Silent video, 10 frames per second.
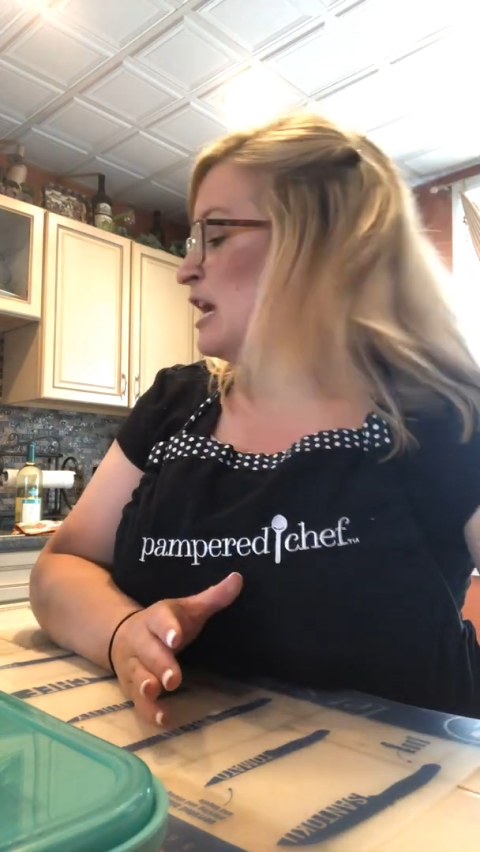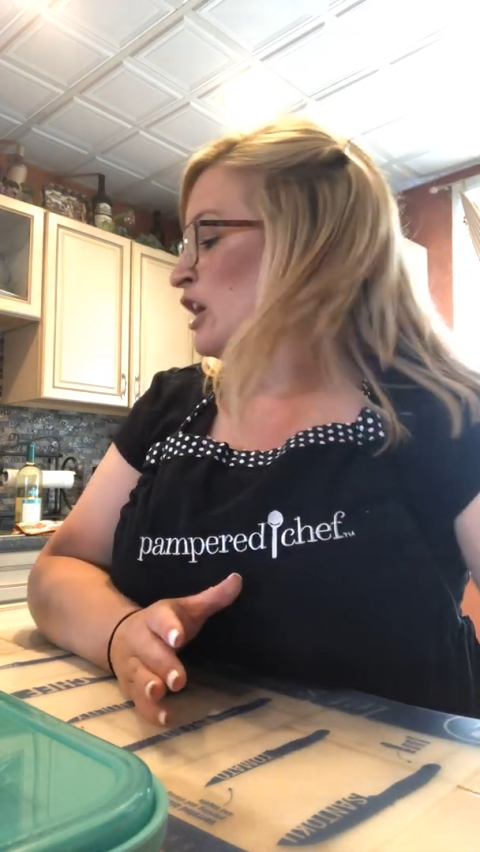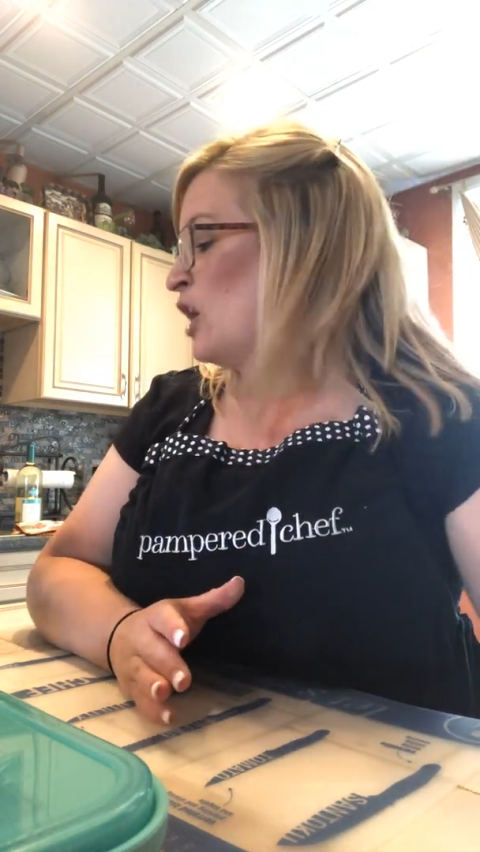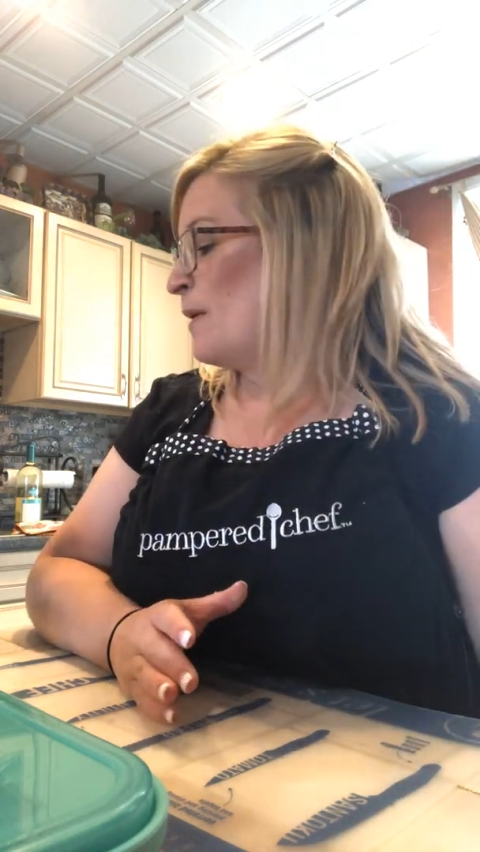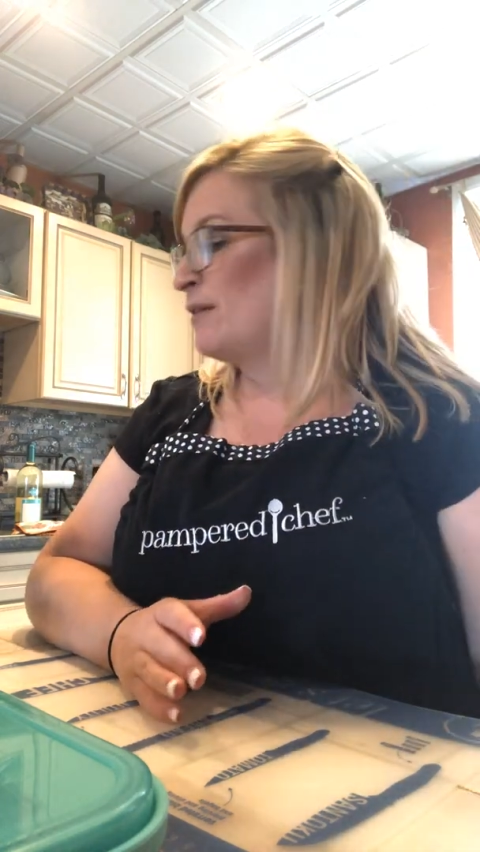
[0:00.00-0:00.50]

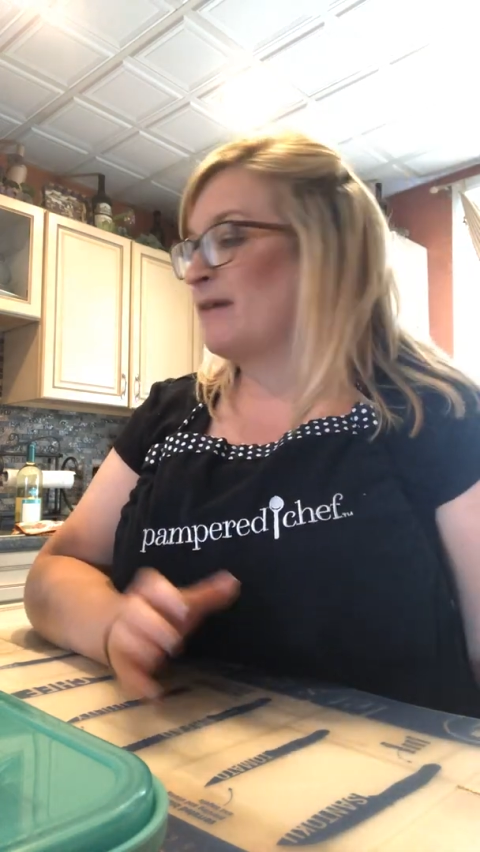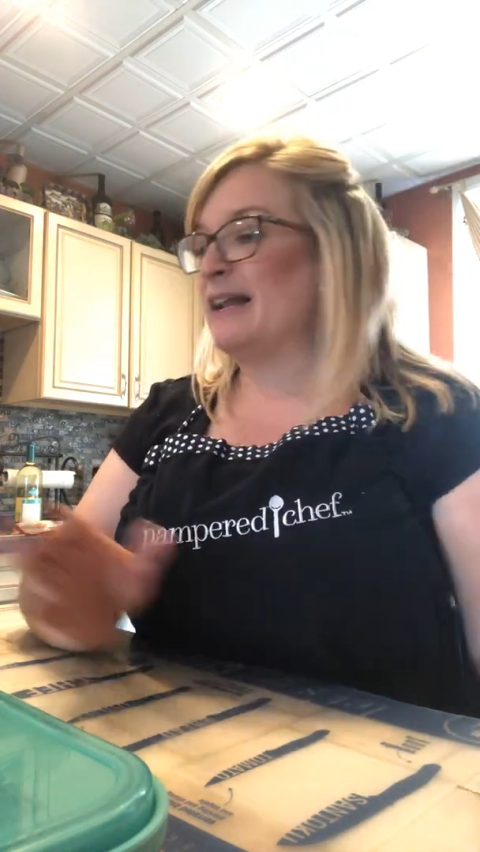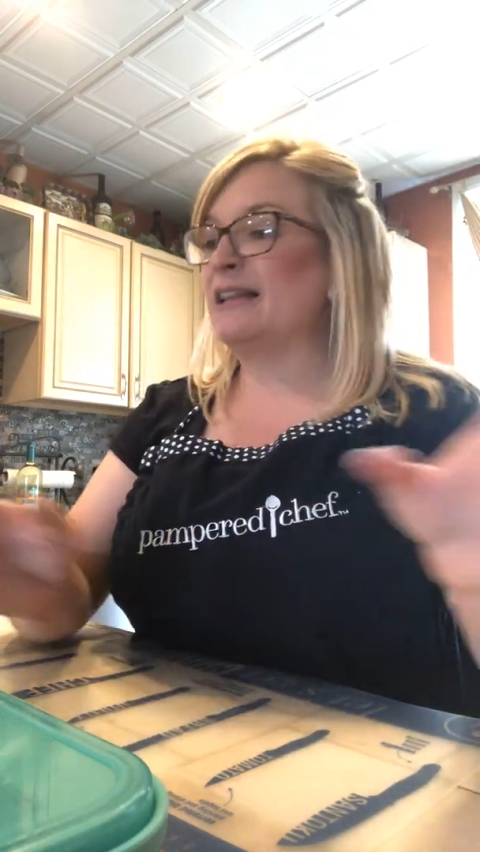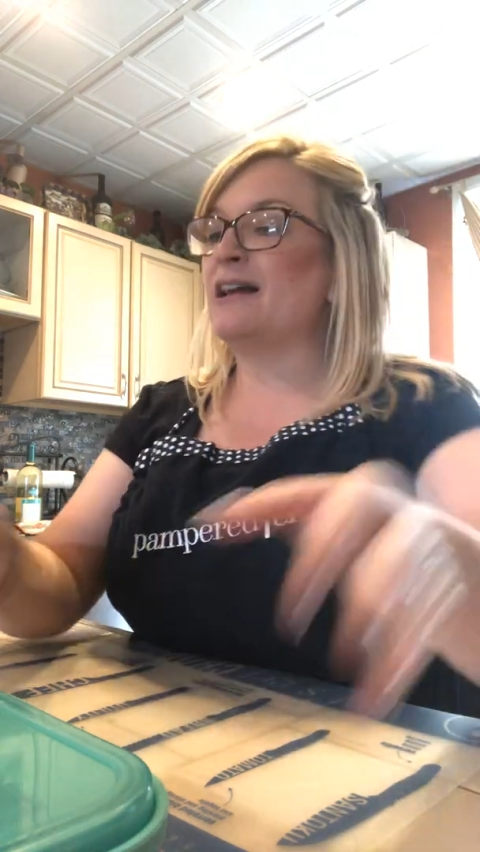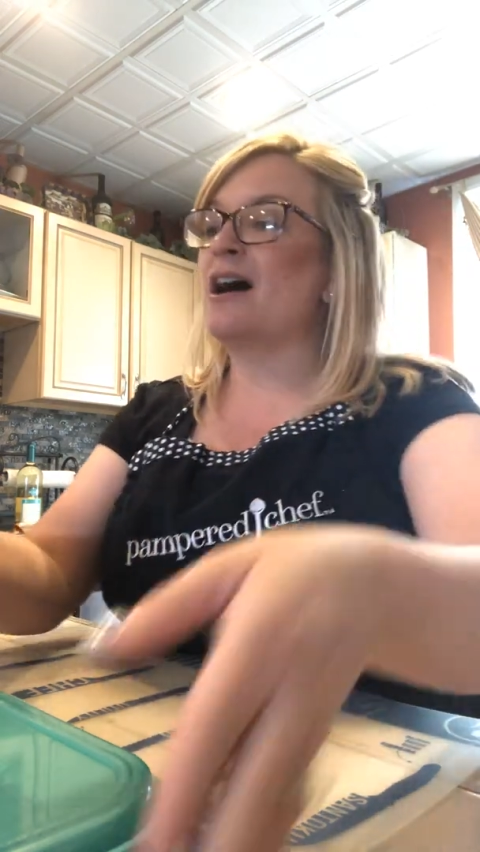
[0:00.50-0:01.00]
Going right
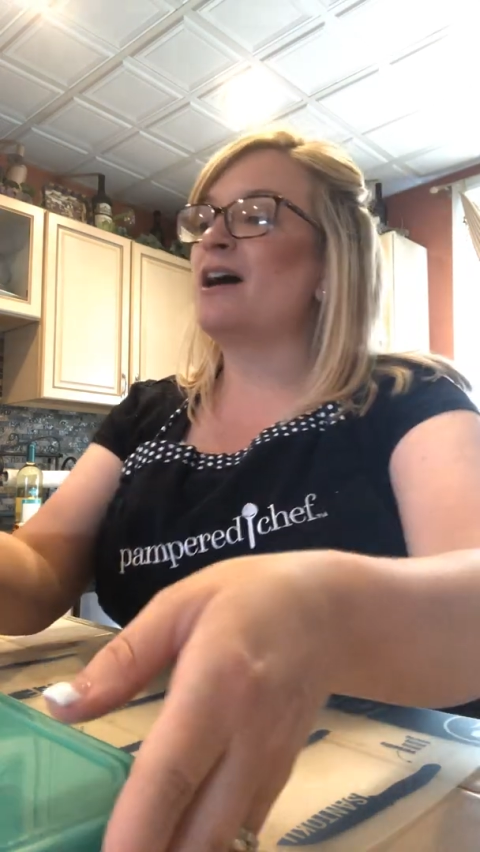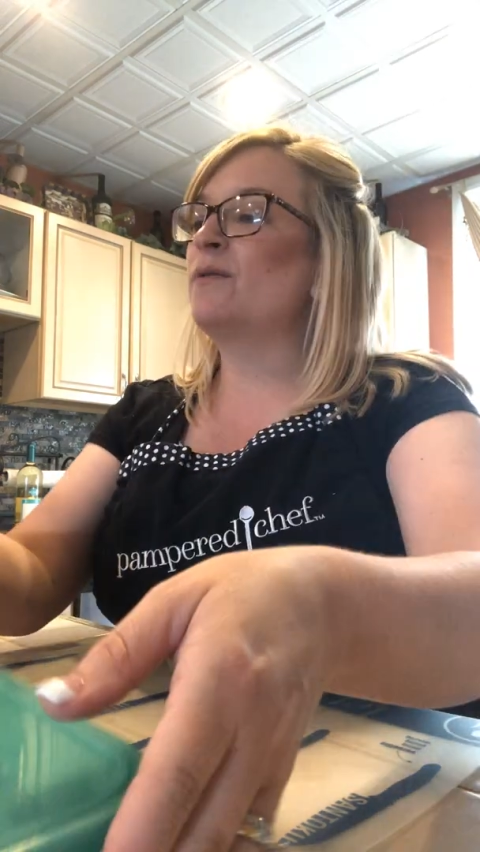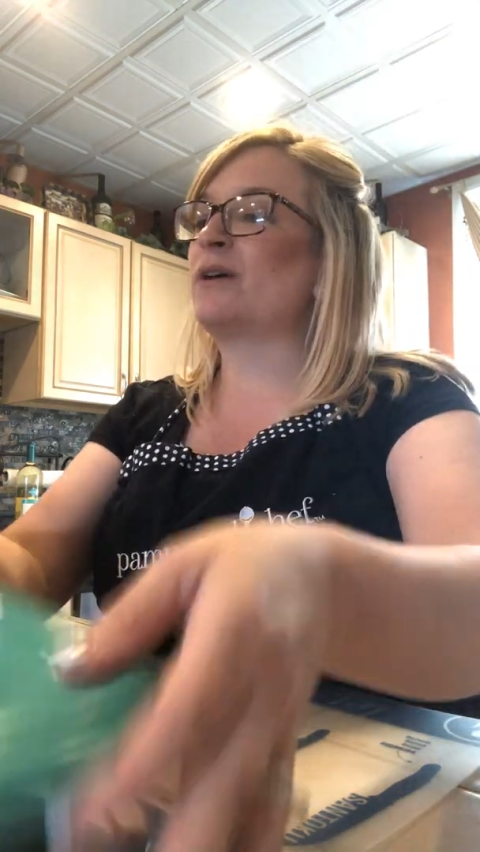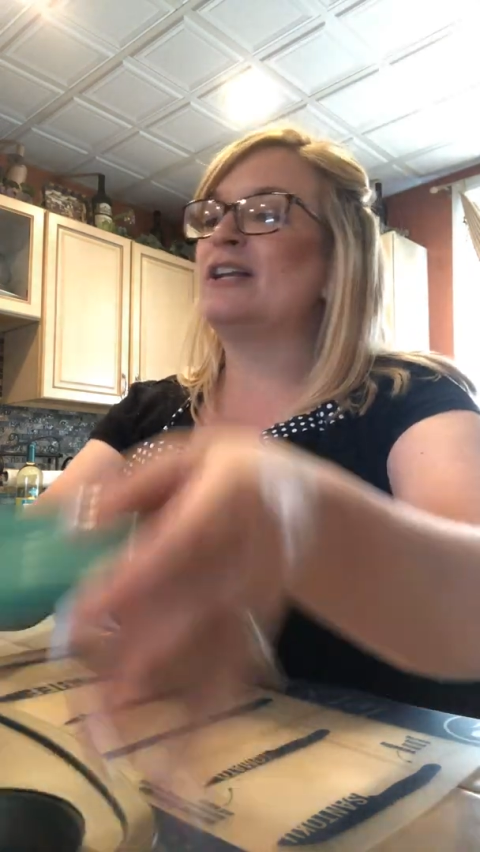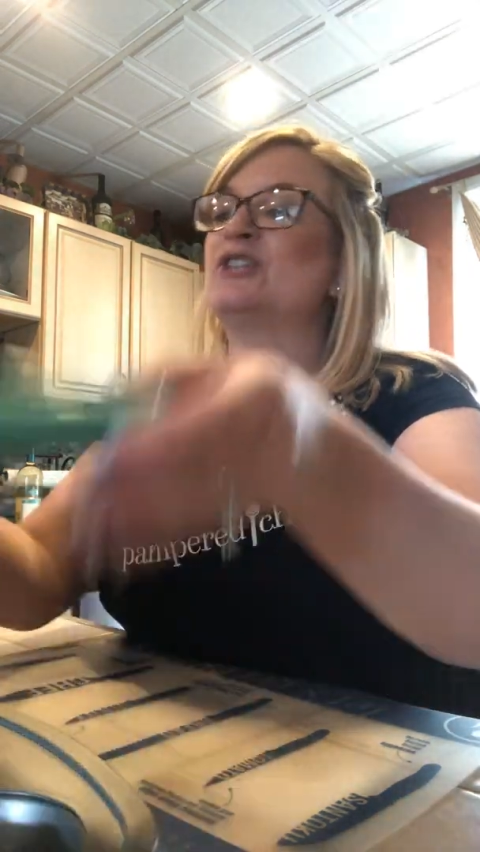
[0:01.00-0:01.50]
along,
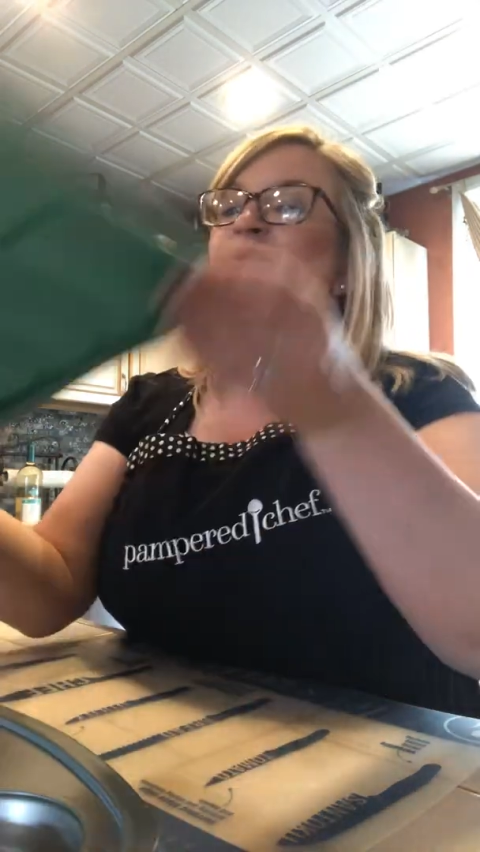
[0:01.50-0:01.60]
we're going to